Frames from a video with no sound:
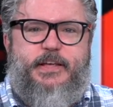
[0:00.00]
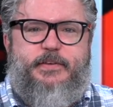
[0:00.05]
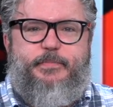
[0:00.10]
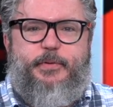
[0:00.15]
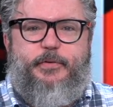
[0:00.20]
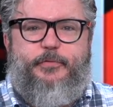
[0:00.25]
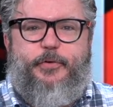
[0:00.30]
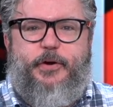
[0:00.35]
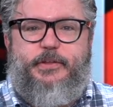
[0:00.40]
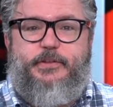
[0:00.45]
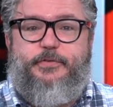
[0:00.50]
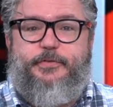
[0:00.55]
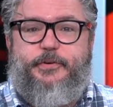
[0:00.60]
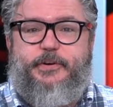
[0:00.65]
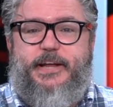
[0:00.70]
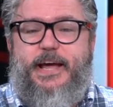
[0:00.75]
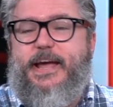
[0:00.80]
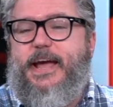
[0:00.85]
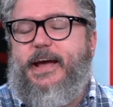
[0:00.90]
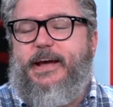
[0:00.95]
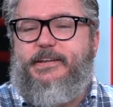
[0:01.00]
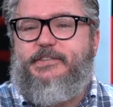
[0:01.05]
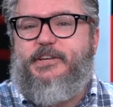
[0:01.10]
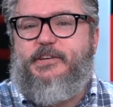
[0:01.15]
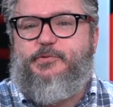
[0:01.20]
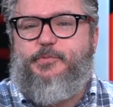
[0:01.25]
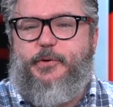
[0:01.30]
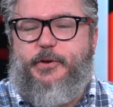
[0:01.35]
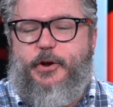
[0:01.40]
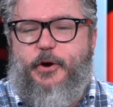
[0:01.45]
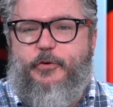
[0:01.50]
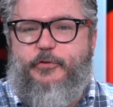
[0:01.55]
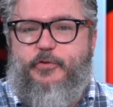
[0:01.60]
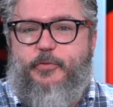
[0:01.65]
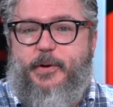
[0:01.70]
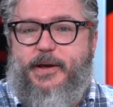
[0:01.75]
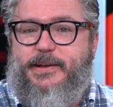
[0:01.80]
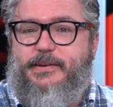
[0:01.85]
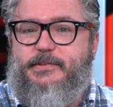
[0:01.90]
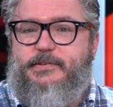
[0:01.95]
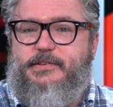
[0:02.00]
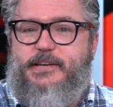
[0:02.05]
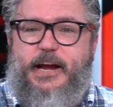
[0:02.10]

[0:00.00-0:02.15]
They've been friends for decades, as we know from a